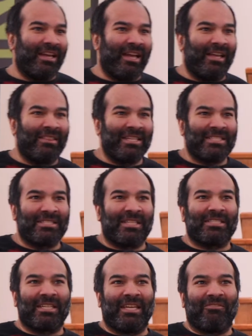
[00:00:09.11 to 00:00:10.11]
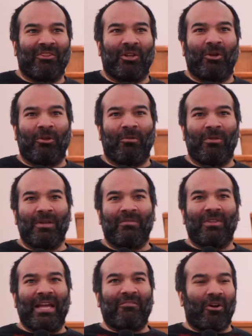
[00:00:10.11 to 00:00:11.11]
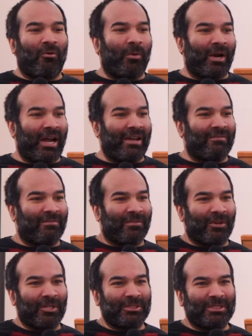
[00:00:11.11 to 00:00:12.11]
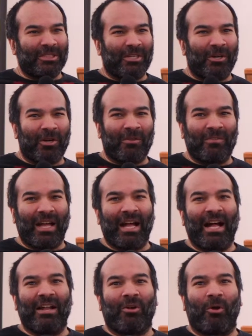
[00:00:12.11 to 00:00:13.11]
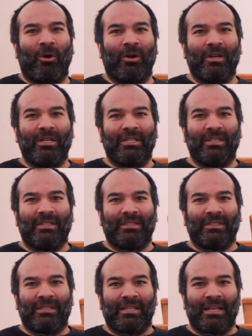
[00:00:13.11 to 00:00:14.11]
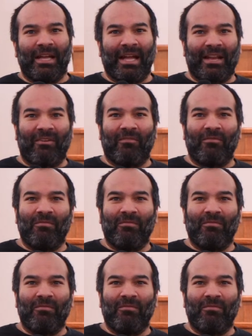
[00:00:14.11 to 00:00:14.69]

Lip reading: And this is just to give a little flavor of where I first heard of God or had